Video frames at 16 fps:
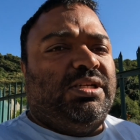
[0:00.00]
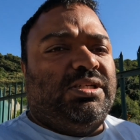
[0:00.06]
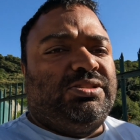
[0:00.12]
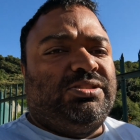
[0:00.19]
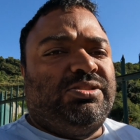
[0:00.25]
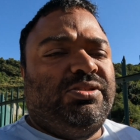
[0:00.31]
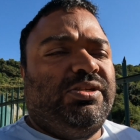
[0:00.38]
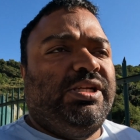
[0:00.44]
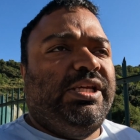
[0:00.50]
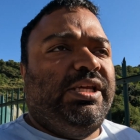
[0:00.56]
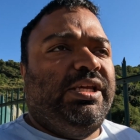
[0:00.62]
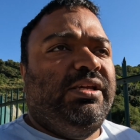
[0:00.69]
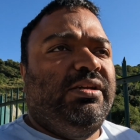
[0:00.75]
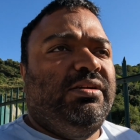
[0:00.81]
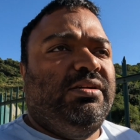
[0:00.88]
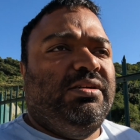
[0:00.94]

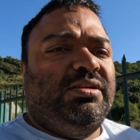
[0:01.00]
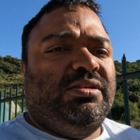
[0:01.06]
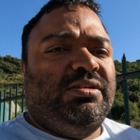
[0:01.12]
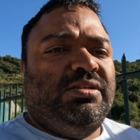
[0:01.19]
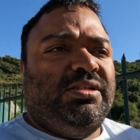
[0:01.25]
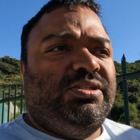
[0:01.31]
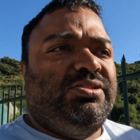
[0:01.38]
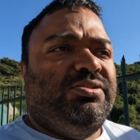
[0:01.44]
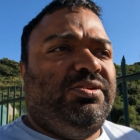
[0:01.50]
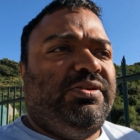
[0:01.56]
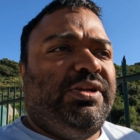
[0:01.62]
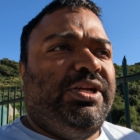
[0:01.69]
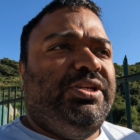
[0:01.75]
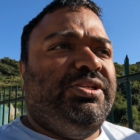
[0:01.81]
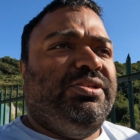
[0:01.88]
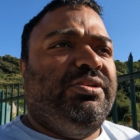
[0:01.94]
estuary
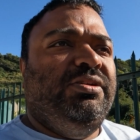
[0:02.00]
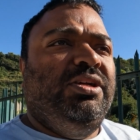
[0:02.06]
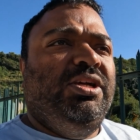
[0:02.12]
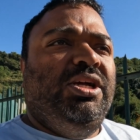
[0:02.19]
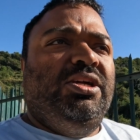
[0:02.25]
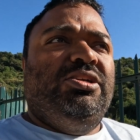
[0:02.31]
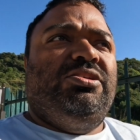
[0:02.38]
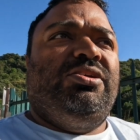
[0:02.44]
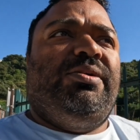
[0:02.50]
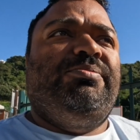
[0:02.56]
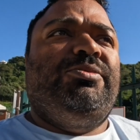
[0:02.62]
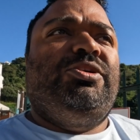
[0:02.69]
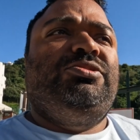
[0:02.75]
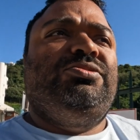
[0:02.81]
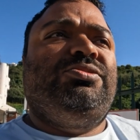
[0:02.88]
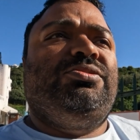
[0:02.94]
restoration. So
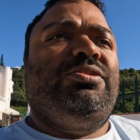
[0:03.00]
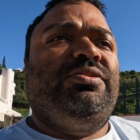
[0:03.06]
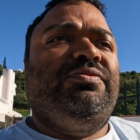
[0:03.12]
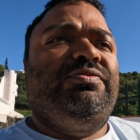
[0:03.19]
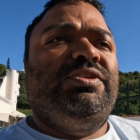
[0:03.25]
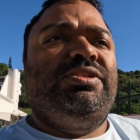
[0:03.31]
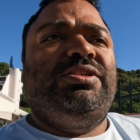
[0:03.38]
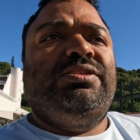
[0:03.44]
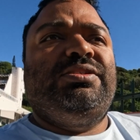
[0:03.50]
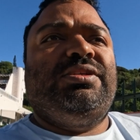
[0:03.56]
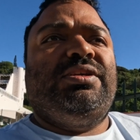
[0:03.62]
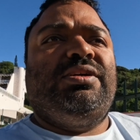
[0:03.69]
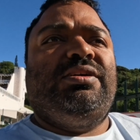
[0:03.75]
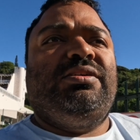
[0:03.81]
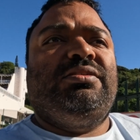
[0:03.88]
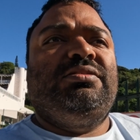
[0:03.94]
I'm not too sure if this
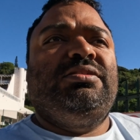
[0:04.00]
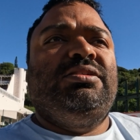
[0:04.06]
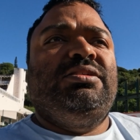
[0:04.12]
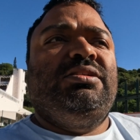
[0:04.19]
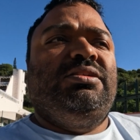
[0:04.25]
is a